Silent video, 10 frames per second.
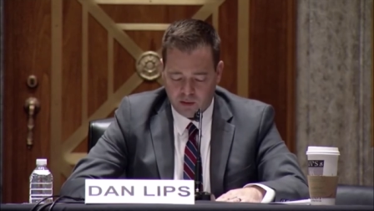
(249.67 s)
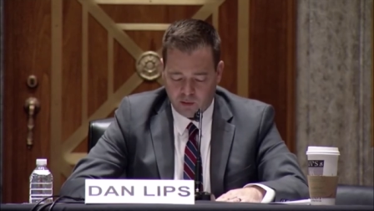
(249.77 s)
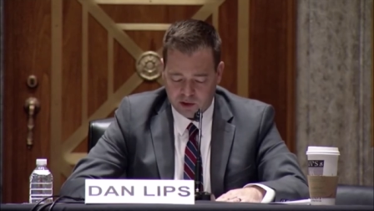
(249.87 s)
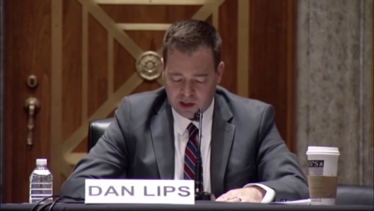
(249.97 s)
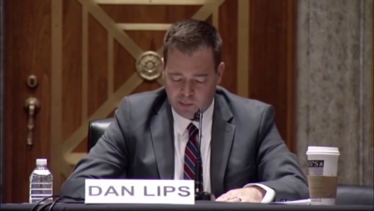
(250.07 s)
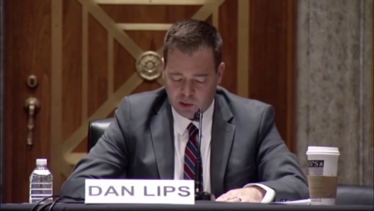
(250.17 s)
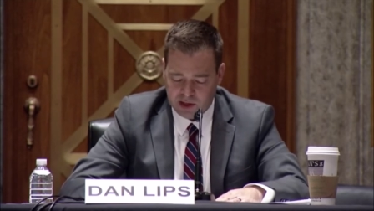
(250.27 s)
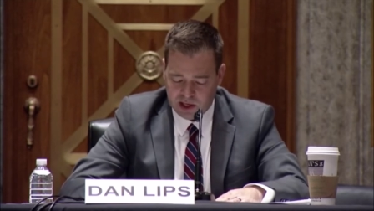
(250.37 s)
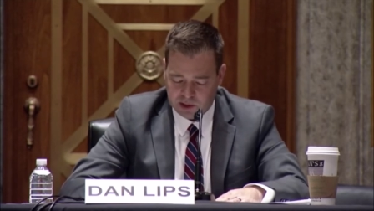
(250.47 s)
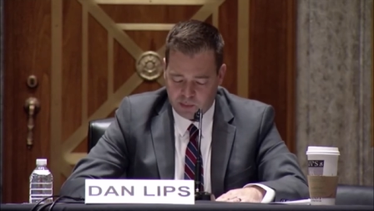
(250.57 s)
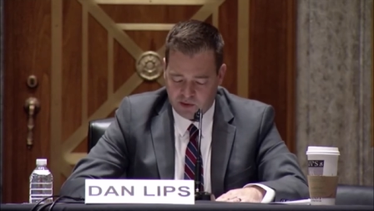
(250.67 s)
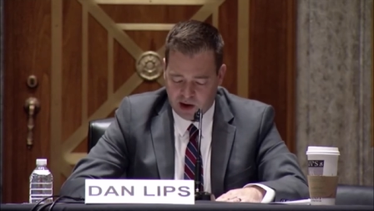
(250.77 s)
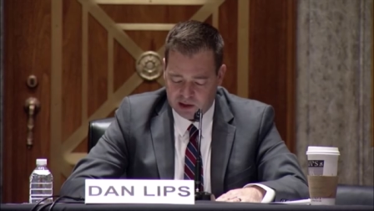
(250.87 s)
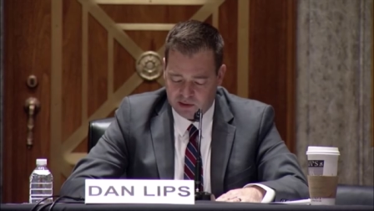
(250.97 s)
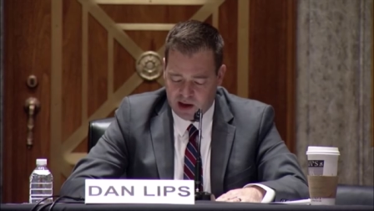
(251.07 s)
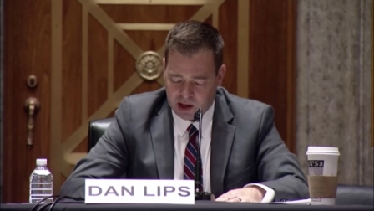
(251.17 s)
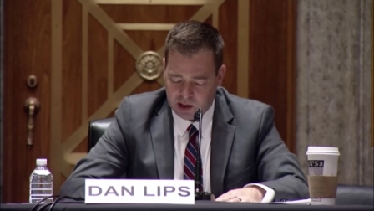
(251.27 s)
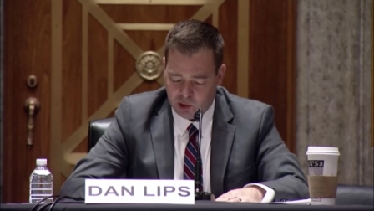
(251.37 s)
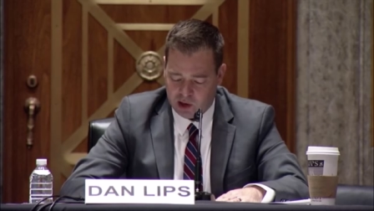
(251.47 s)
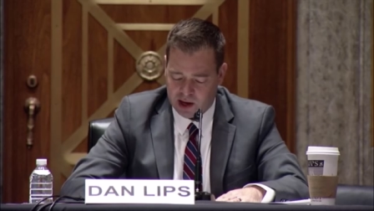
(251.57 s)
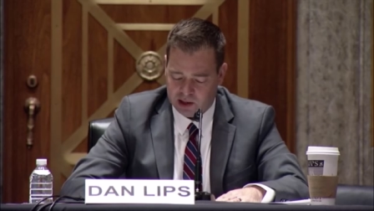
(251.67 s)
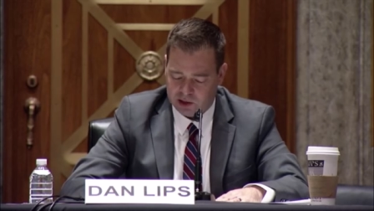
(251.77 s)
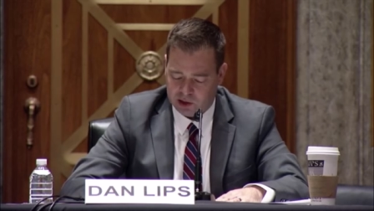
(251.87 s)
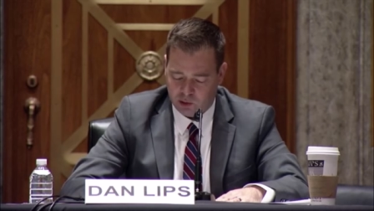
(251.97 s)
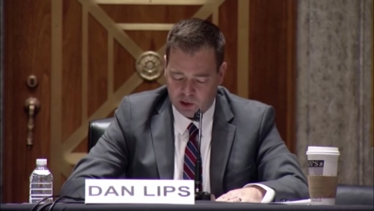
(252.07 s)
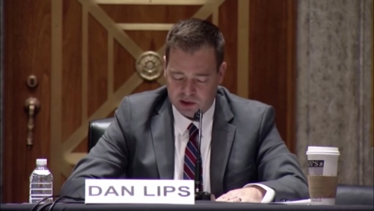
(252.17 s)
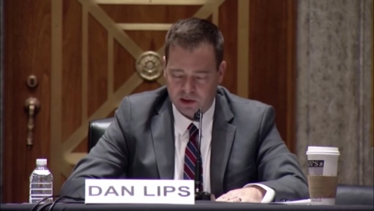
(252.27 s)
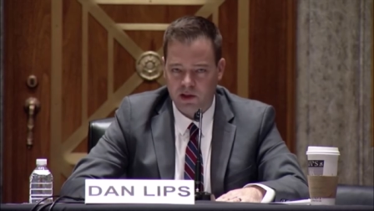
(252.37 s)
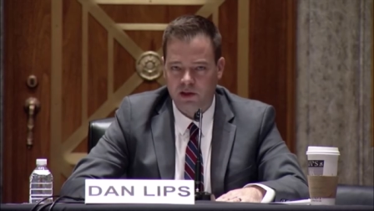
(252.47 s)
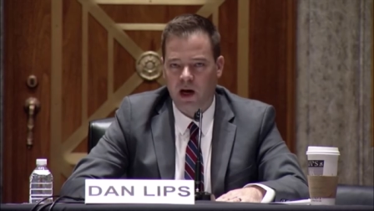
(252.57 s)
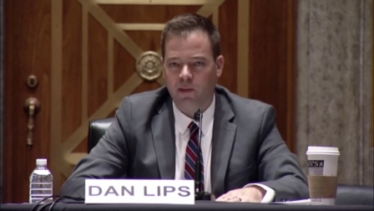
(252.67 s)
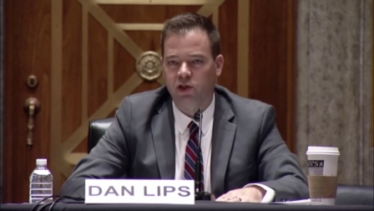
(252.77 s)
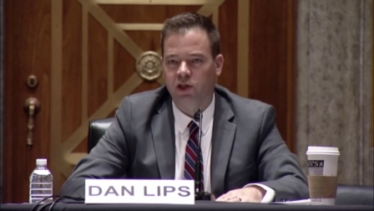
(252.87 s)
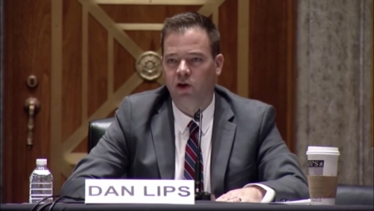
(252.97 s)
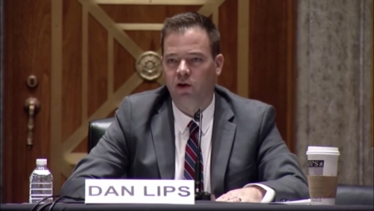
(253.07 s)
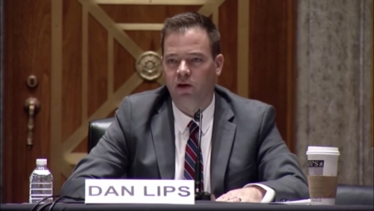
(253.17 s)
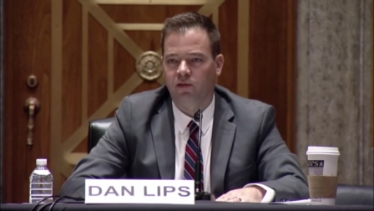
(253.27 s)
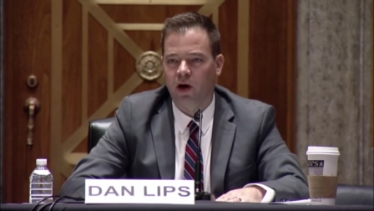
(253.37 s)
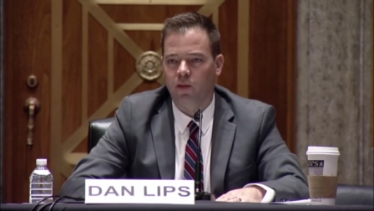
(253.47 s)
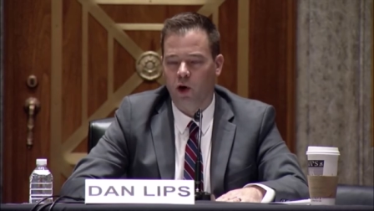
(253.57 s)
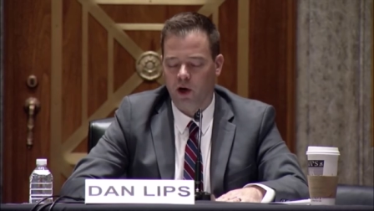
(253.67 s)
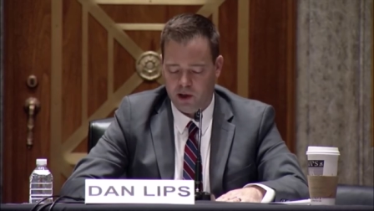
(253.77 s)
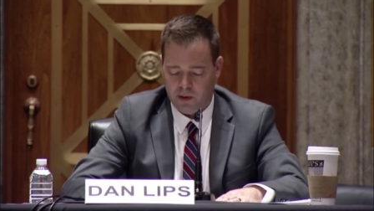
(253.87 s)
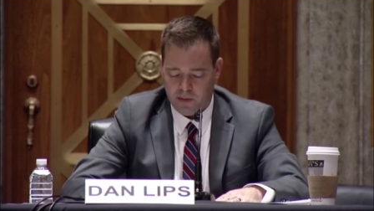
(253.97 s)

For example, NIST provides valuable guidance through its cybersecurity framework.